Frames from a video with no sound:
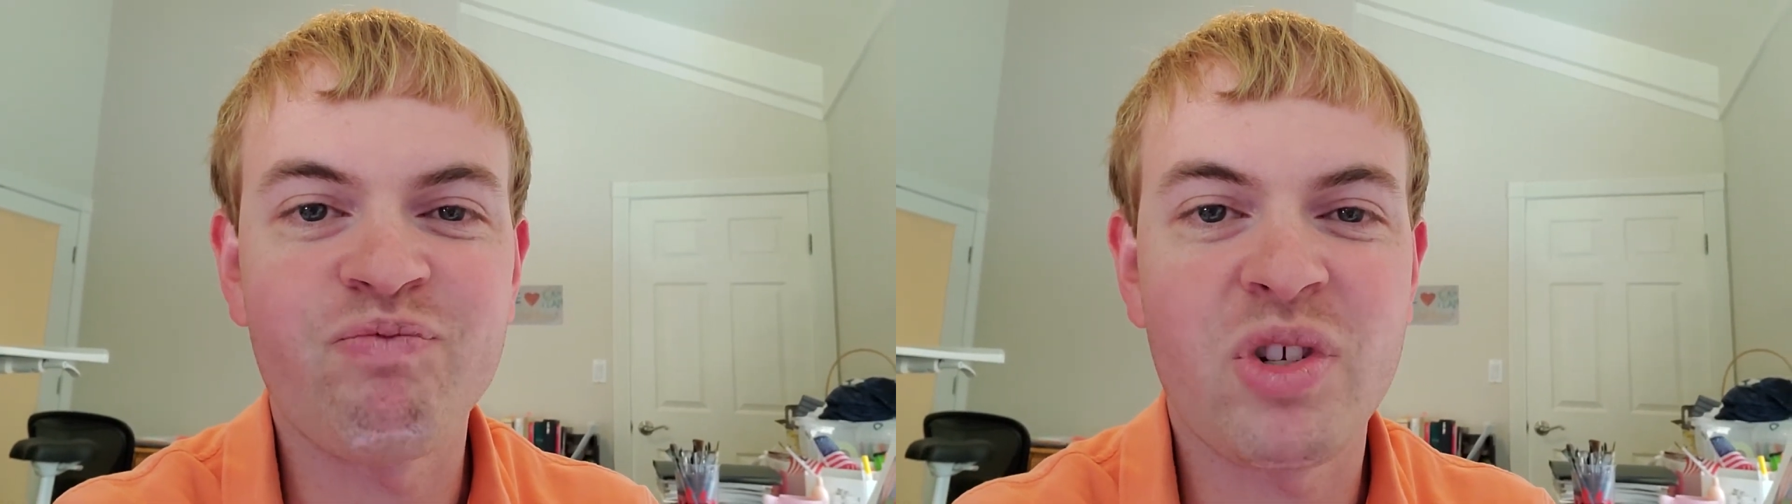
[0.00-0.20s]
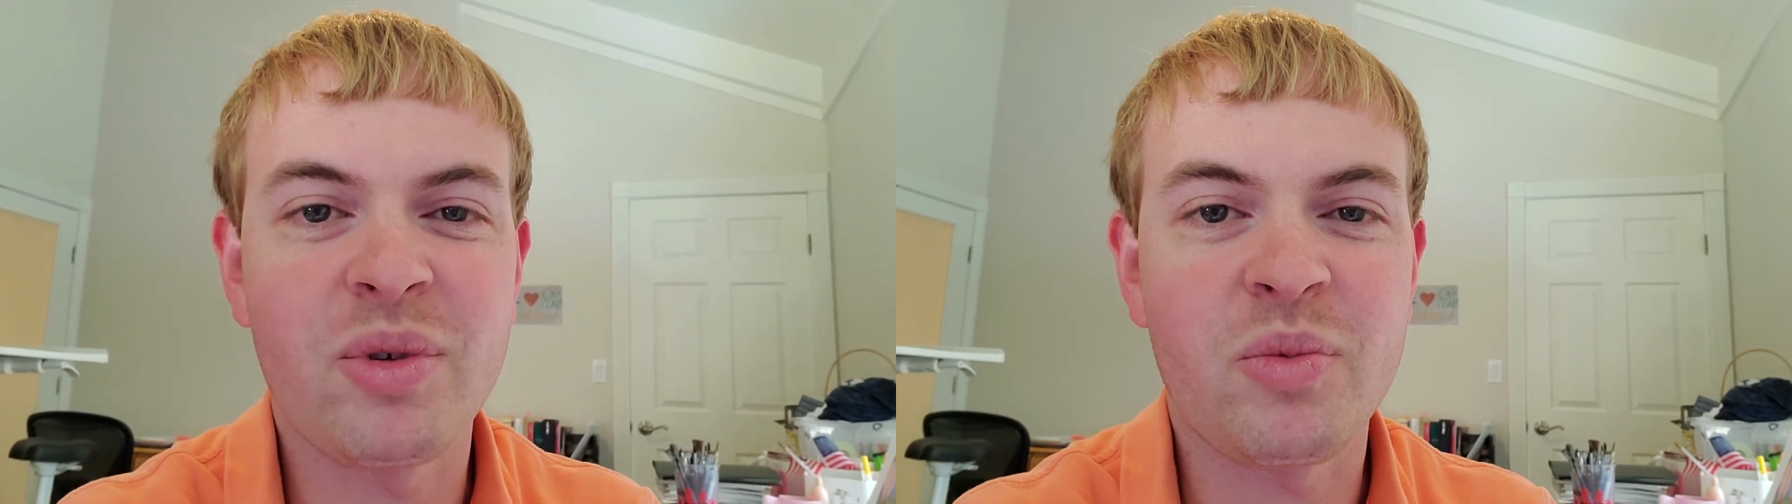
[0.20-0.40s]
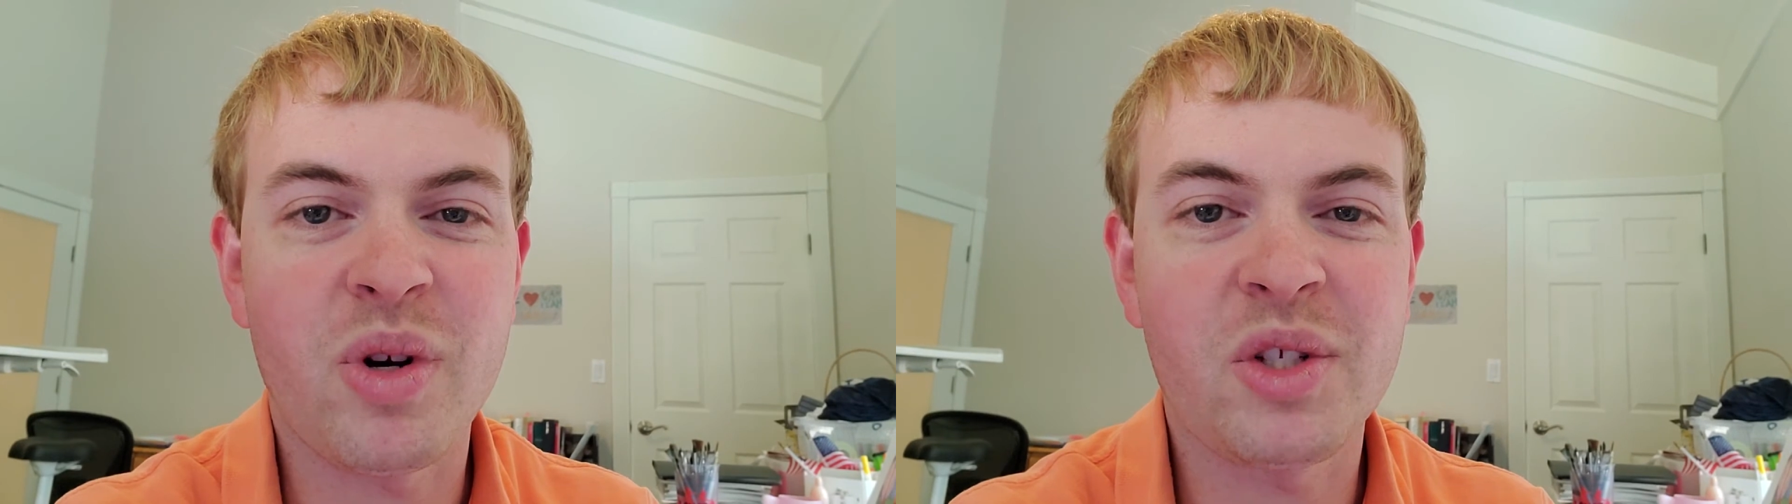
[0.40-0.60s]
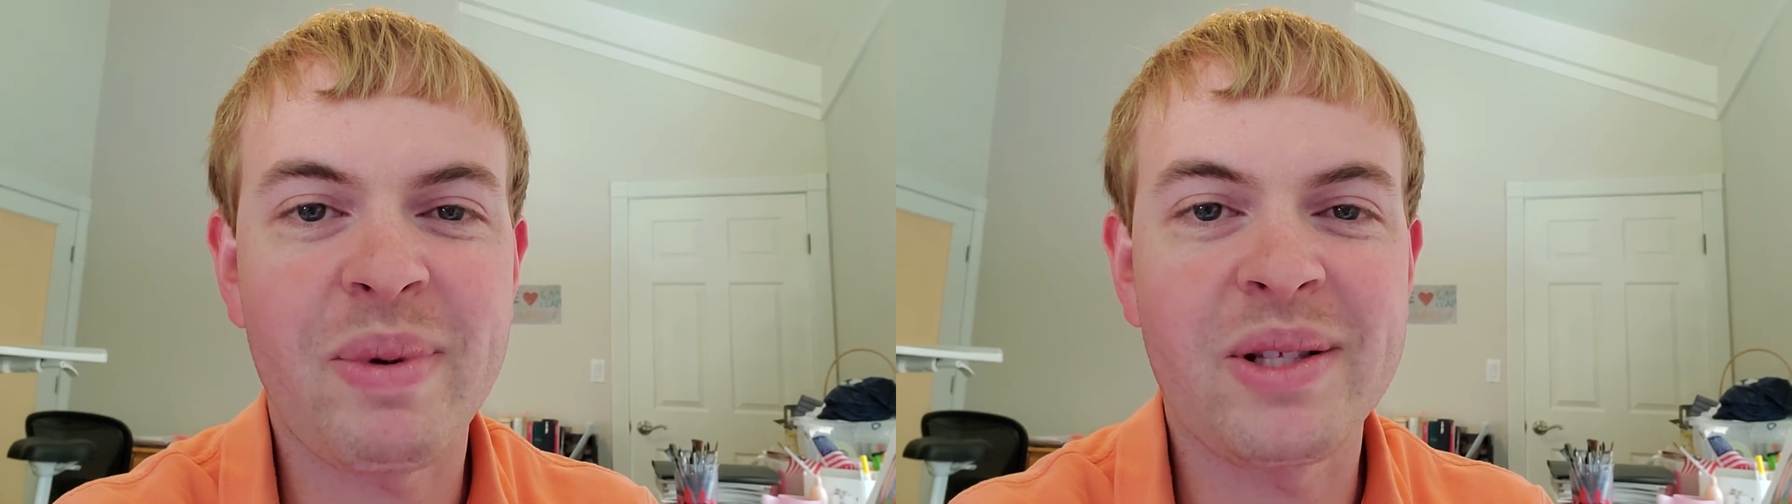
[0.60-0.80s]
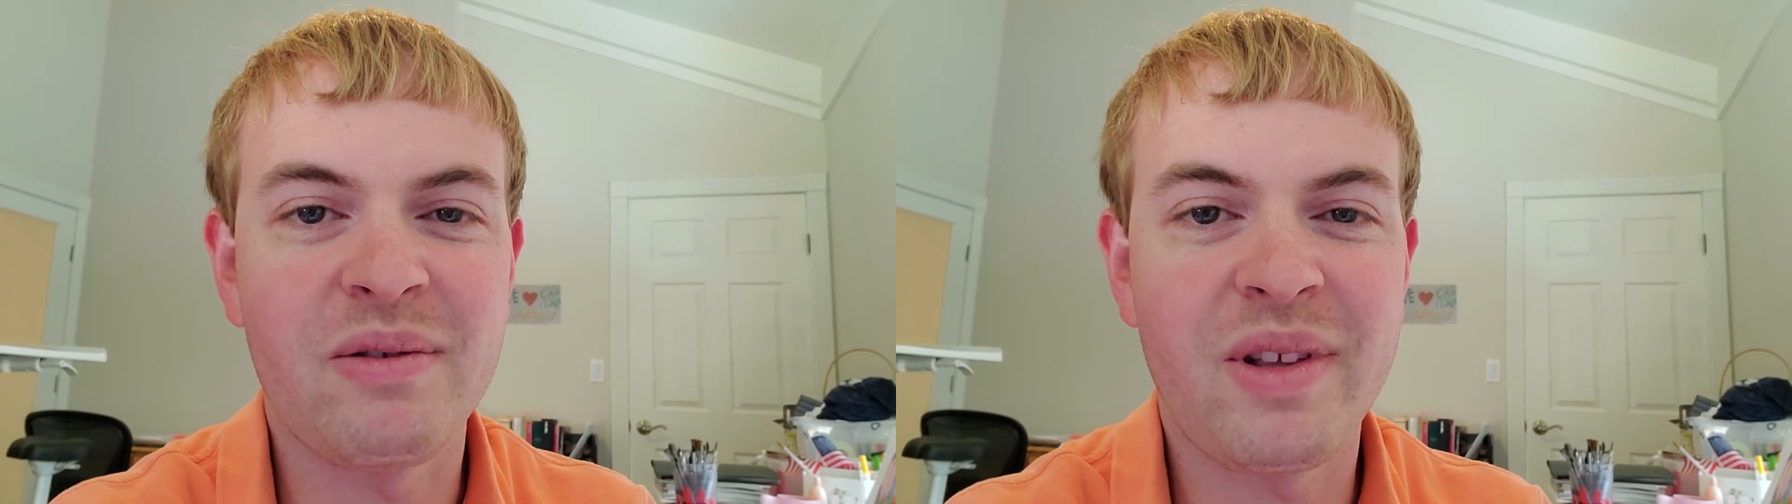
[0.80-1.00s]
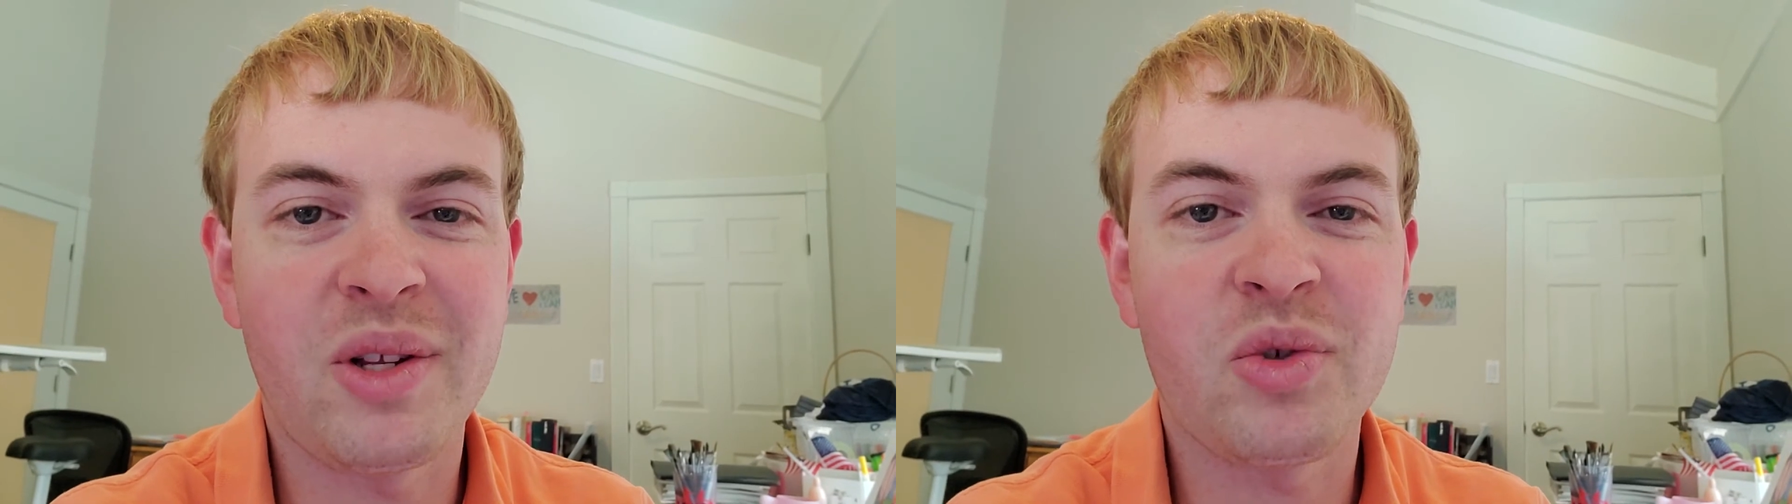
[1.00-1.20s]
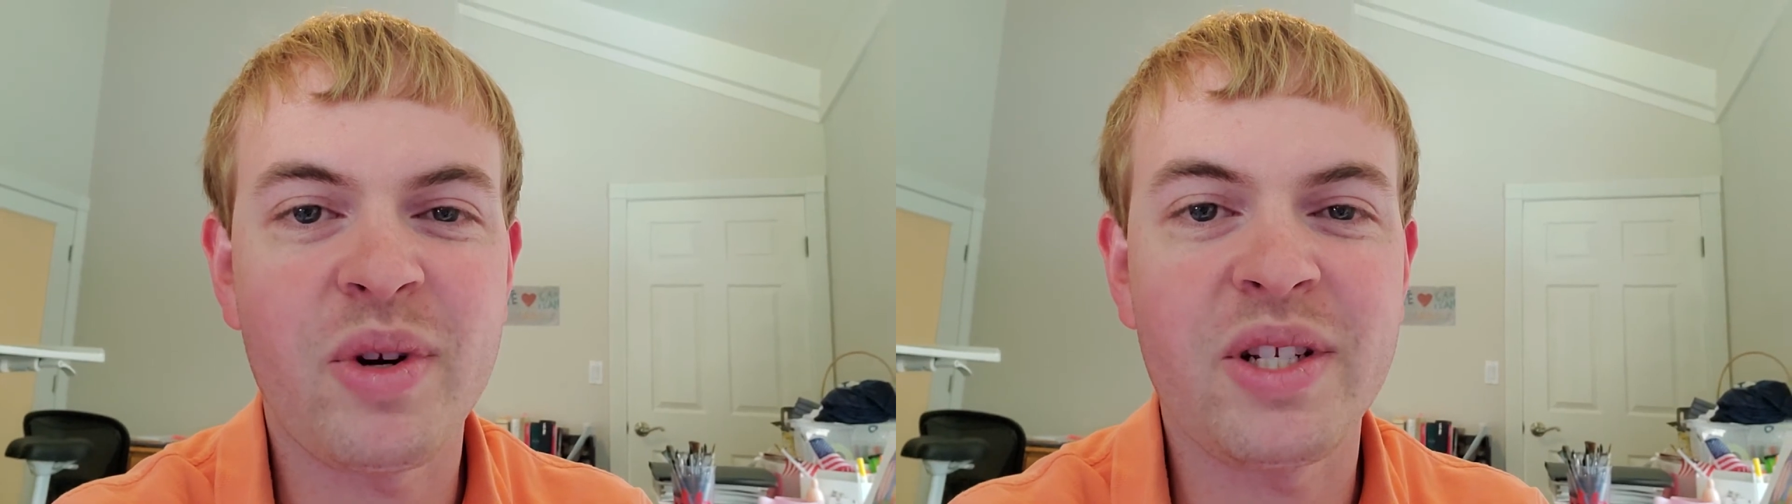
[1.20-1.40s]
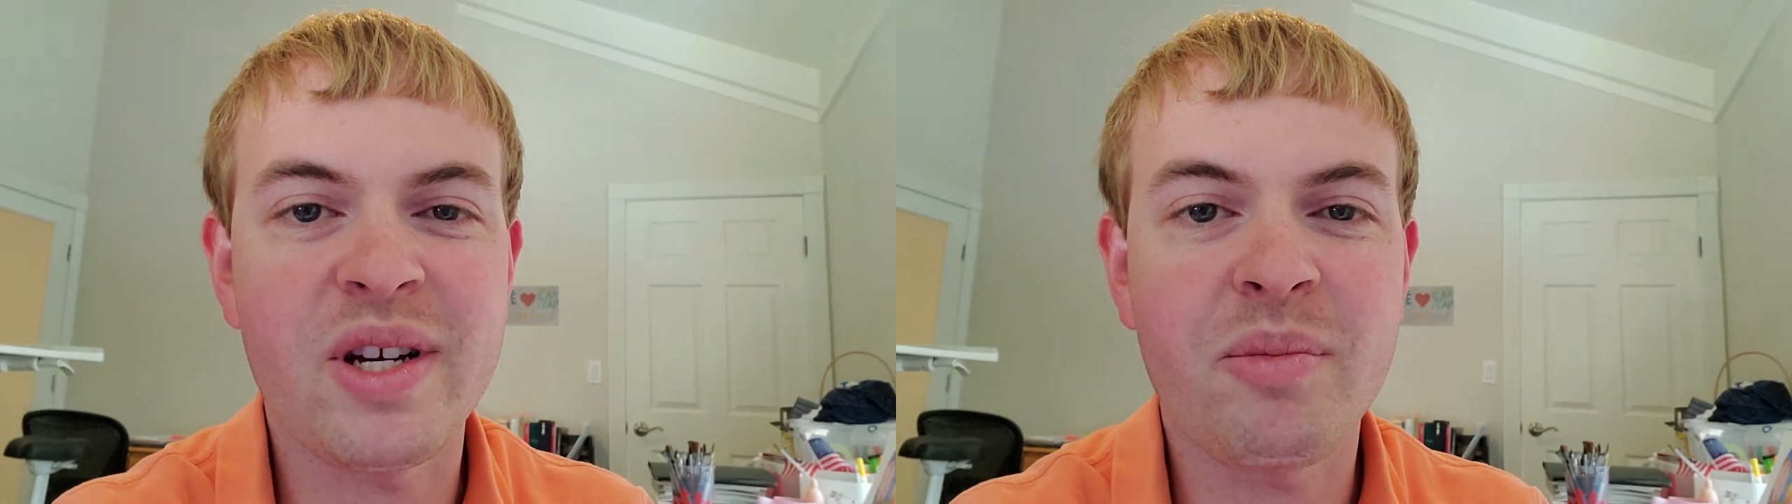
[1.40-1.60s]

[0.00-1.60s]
so much more expensive than its retail